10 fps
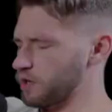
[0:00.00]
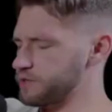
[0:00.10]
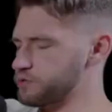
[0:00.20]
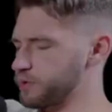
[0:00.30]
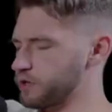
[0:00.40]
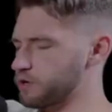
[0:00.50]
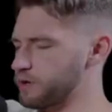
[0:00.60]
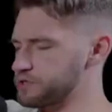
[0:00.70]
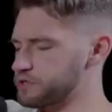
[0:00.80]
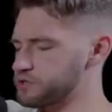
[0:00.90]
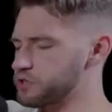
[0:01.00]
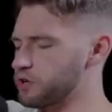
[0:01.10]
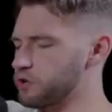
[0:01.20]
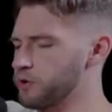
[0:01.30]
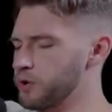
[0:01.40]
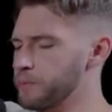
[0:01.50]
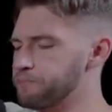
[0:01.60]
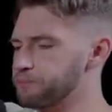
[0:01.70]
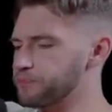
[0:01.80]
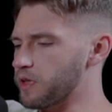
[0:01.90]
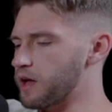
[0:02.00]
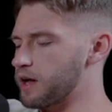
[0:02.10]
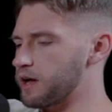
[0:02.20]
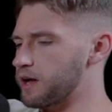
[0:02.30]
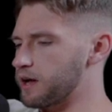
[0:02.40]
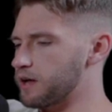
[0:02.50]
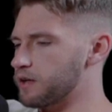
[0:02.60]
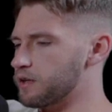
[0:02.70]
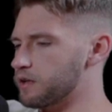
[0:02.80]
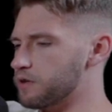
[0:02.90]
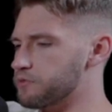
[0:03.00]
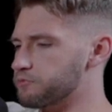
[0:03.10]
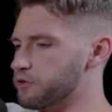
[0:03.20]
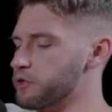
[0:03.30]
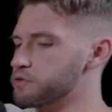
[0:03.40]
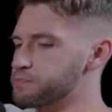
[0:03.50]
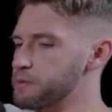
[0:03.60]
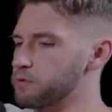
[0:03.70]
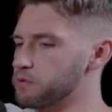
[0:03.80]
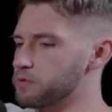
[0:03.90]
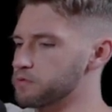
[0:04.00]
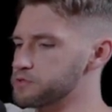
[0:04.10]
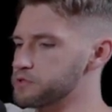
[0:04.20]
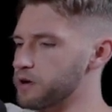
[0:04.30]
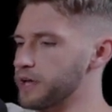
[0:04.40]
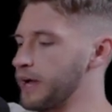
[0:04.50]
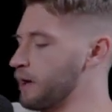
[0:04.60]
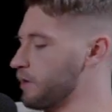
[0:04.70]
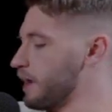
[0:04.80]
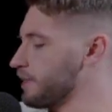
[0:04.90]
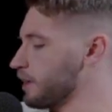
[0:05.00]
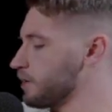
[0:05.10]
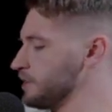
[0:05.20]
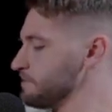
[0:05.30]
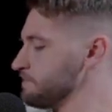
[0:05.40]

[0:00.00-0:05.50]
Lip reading: That's a really good question. So for those people starting out, I think